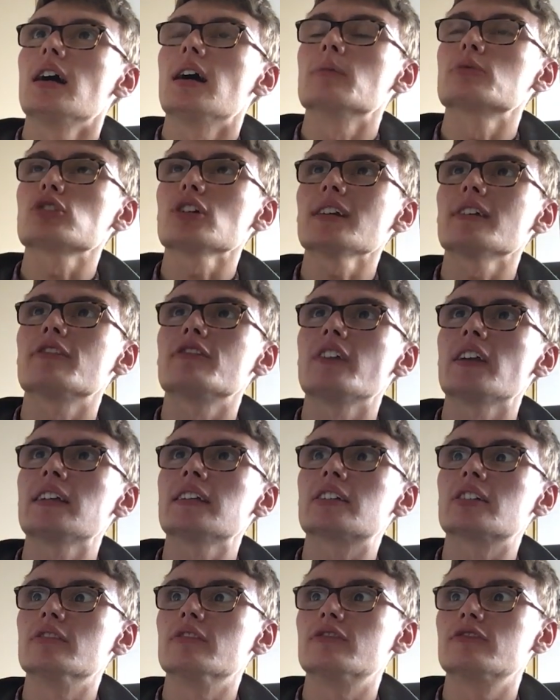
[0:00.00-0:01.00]
I'm trying to
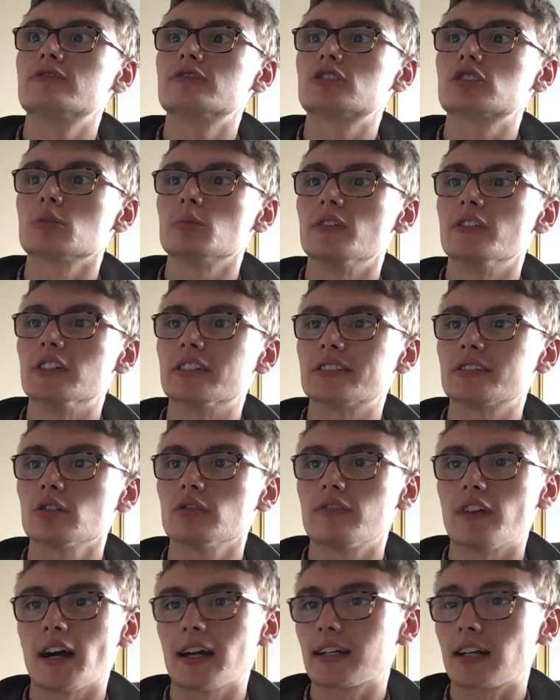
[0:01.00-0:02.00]
think of some of the
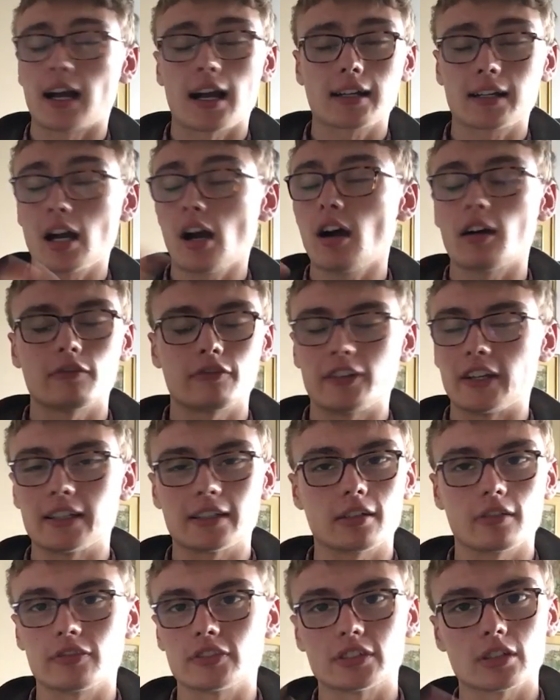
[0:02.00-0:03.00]
stuff. I can't
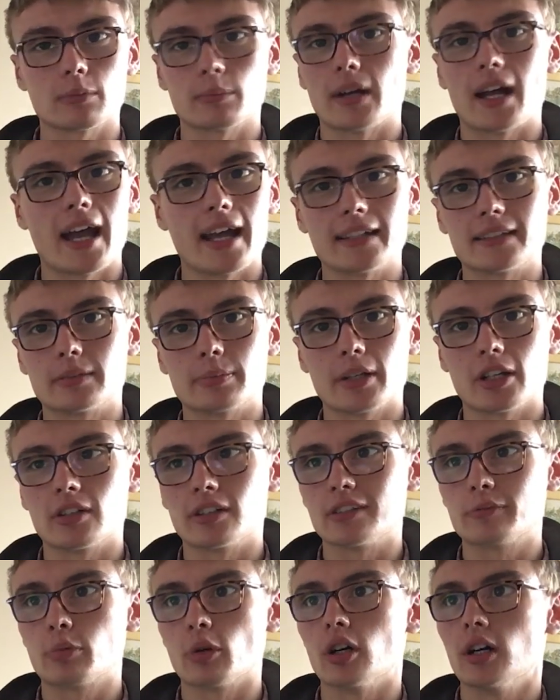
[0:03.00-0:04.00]
think off the top of my head, to be
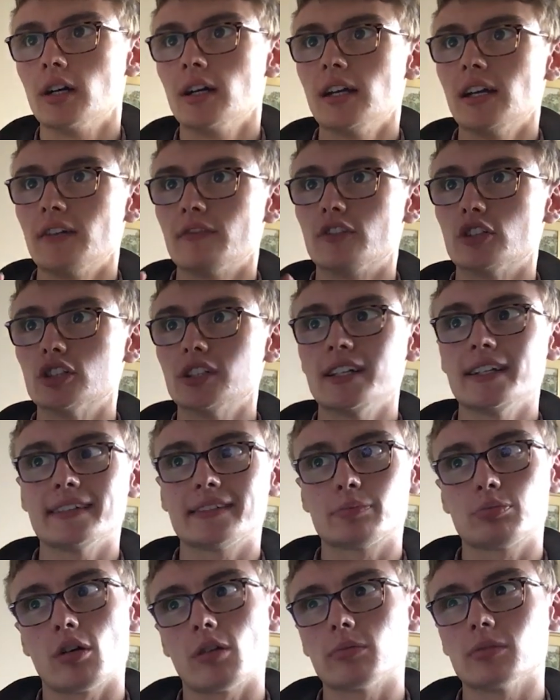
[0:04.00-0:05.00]
honest. But there
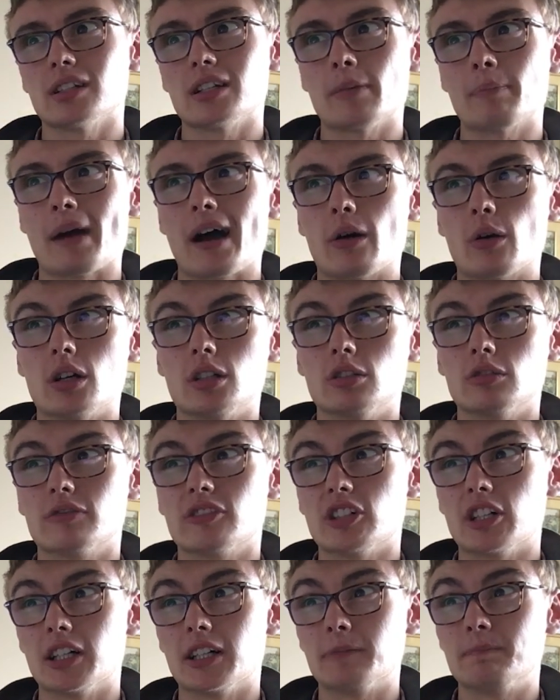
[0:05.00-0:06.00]
is probably about
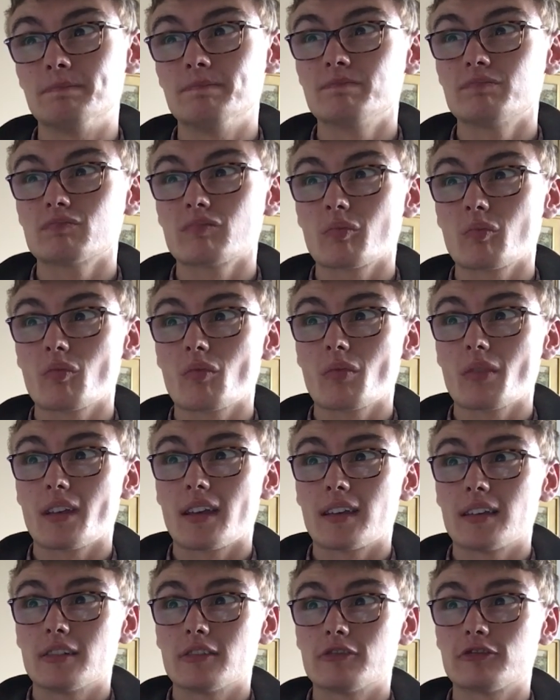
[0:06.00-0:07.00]
another
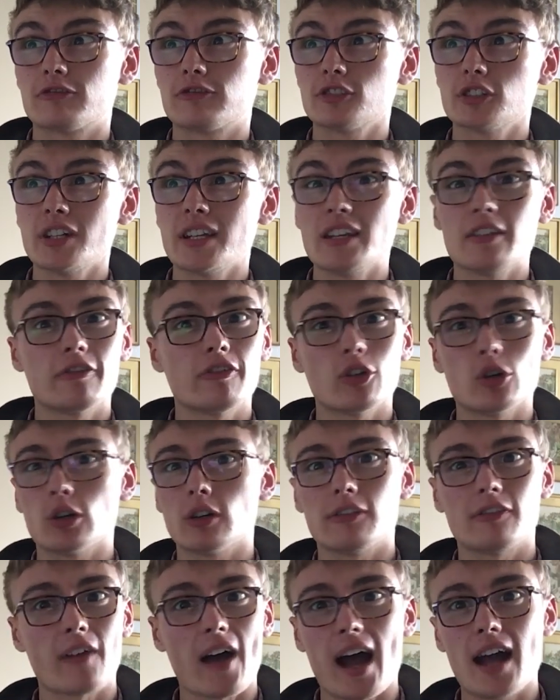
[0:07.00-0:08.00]
3,
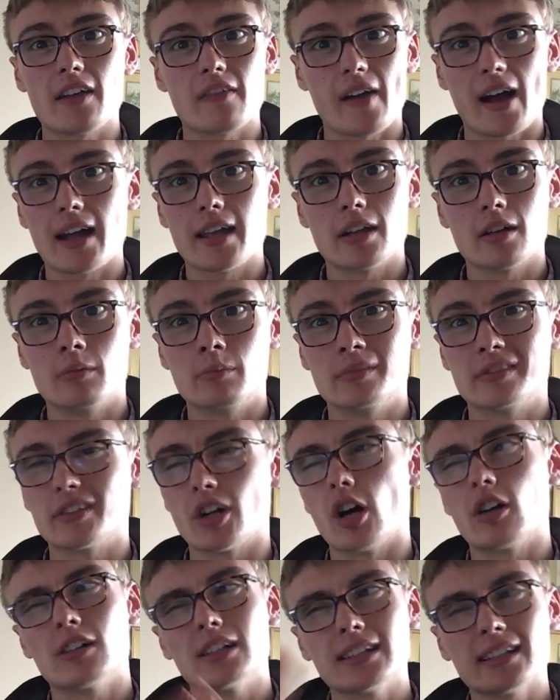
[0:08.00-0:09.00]
4, 5 items
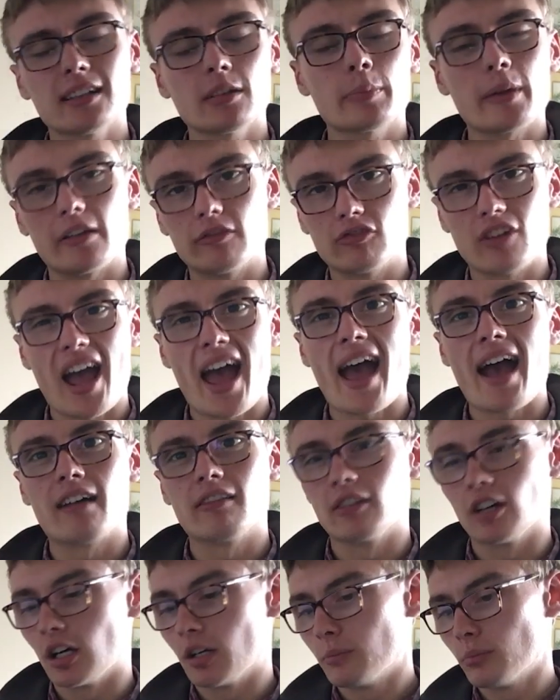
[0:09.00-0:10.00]
that are a little bit
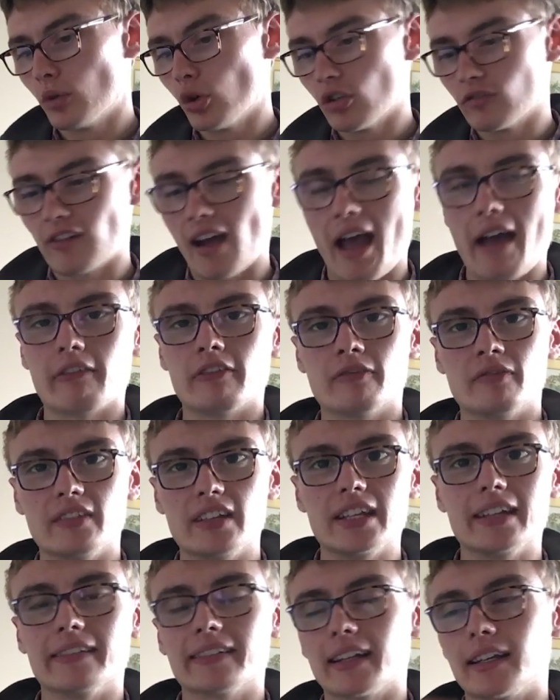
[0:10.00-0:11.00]
rarer, more rare than
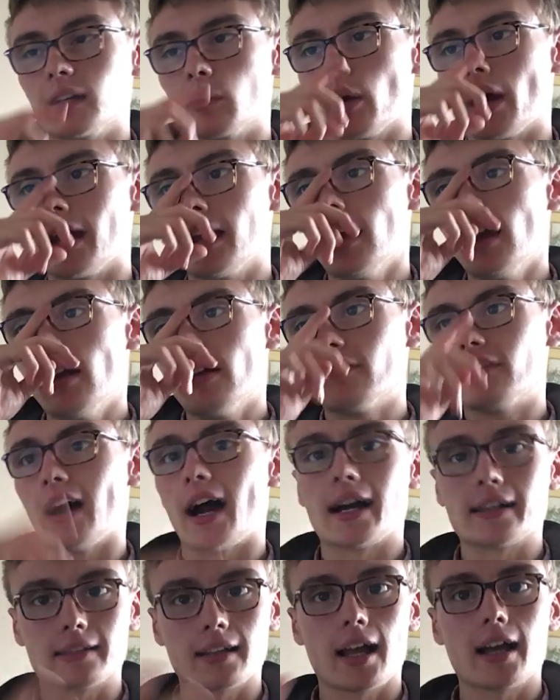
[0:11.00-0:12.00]
these anyway,
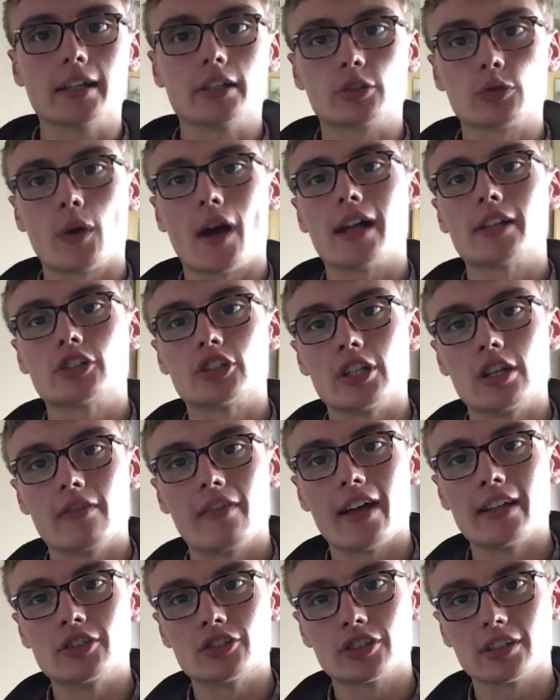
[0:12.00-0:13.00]
that I'd like to actually
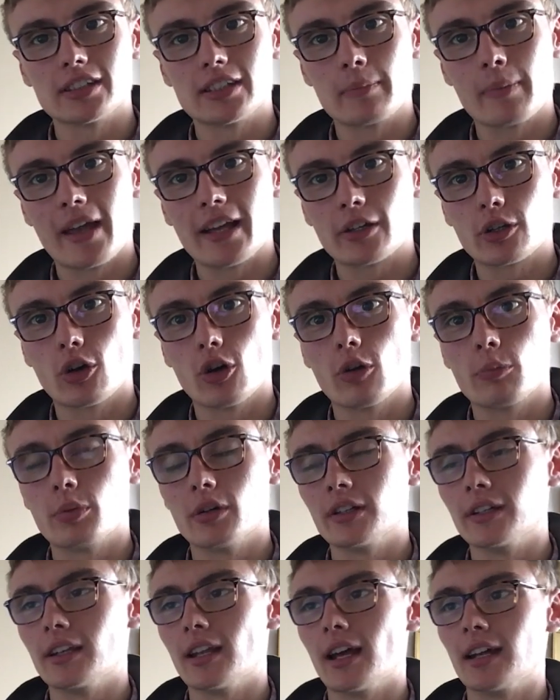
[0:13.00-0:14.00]
eventually pick up
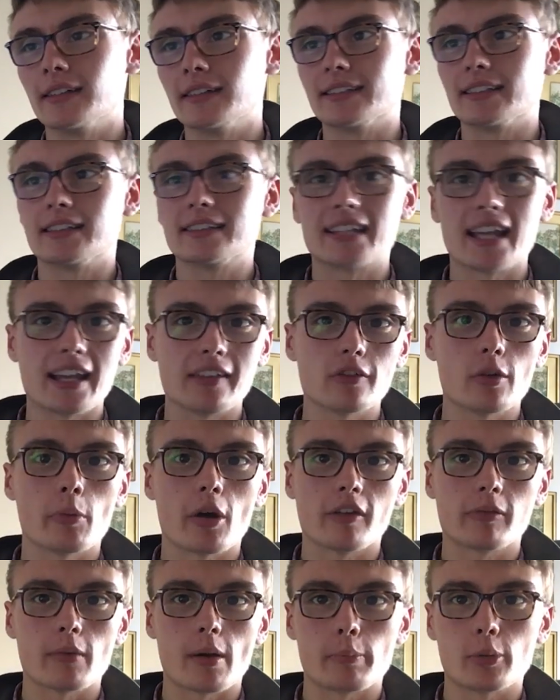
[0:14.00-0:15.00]
and tick them
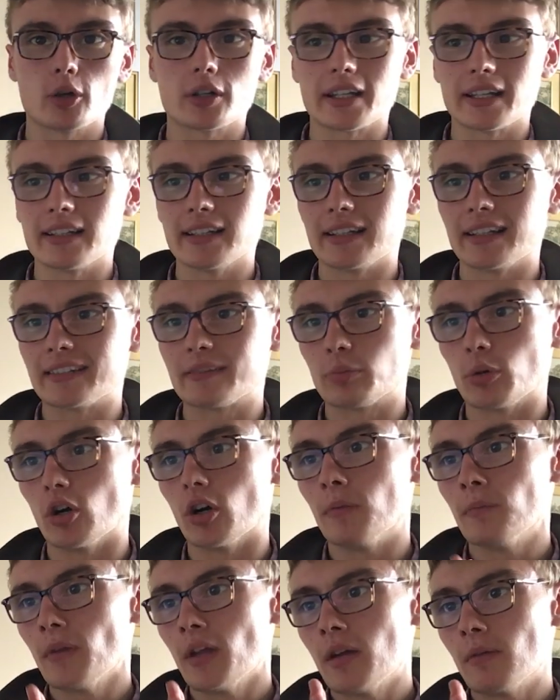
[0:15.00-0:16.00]
off my bucket list,
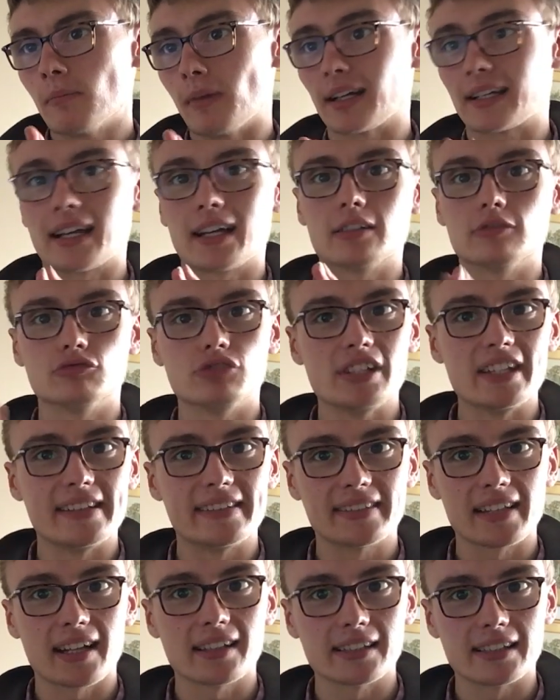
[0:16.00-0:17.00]
but my kind of
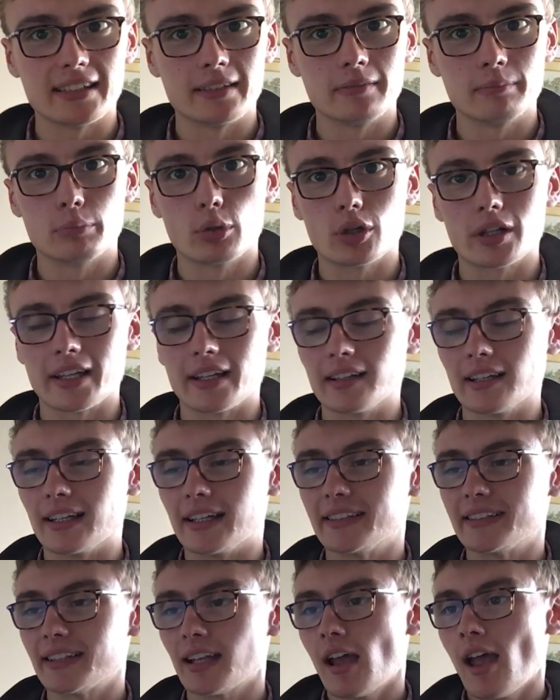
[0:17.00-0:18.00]
reselling bucket
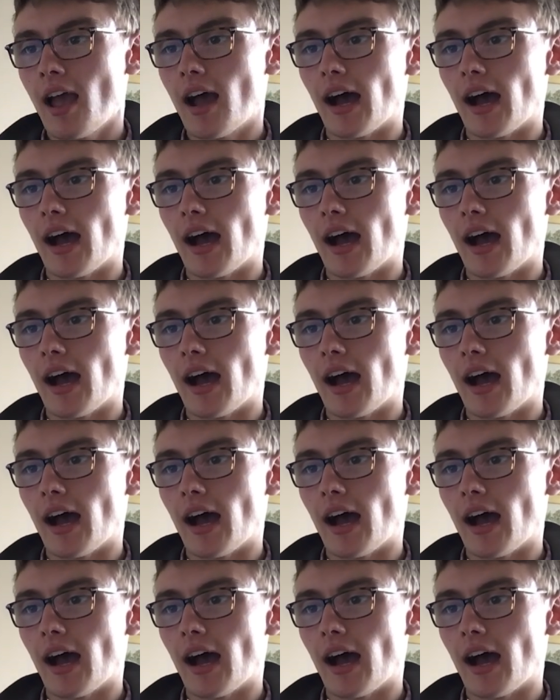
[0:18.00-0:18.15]
list.